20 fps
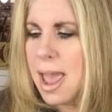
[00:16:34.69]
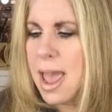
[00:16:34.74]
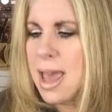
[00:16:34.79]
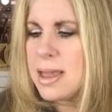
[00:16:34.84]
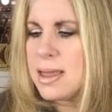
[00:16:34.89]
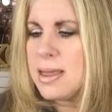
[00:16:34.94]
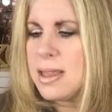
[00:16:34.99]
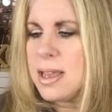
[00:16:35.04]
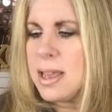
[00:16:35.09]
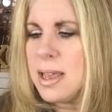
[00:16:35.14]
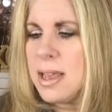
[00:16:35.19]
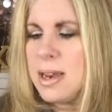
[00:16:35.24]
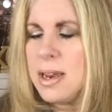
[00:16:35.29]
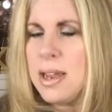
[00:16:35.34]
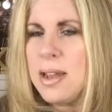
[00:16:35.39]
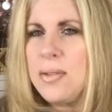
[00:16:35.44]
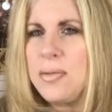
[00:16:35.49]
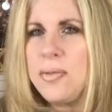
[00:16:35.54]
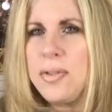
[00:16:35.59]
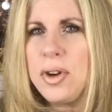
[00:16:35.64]
And
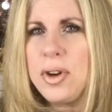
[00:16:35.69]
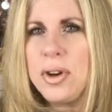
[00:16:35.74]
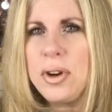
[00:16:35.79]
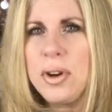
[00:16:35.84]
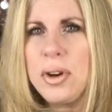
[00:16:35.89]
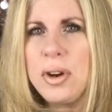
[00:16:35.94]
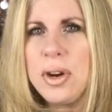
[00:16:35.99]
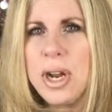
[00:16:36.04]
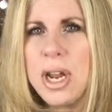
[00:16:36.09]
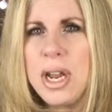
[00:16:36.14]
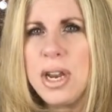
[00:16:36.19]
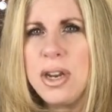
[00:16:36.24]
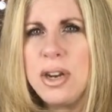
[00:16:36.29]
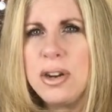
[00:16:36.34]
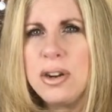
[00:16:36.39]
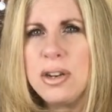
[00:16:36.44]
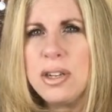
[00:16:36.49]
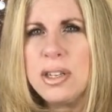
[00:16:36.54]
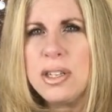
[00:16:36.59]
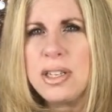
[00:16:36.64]
then if you're in
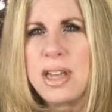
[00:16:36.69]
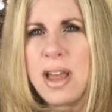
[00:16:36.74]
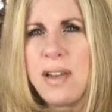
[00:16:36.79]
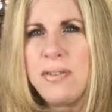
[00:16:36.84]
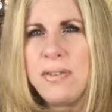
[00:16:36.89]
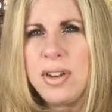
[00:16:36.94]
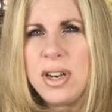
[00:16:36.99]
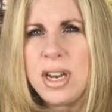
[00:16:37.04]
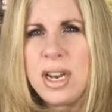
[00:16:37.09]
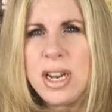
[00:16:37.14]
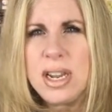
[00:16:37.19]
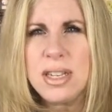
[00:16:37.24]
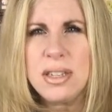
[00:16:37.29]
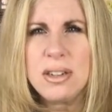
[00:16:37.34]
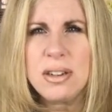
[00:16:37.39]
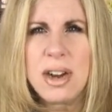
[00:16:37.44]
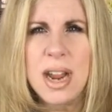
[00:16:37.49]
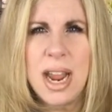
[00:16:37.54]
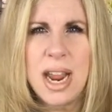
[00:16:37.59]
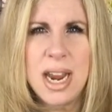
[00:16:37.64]
your
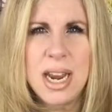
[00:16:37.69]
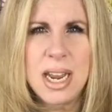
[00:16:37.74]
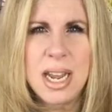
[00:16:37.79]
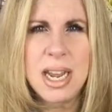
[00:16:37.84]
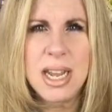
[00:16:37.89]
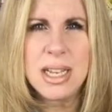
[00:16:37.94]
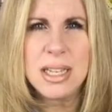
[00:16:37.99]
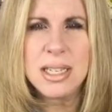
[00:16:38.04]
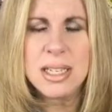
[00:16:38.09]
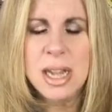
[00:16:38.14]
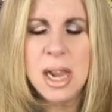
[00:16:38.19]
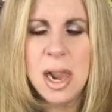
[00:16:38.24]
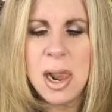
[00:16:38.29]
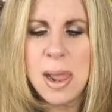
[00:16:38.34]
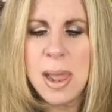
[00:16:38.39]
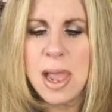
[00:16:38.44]
70s or 80s,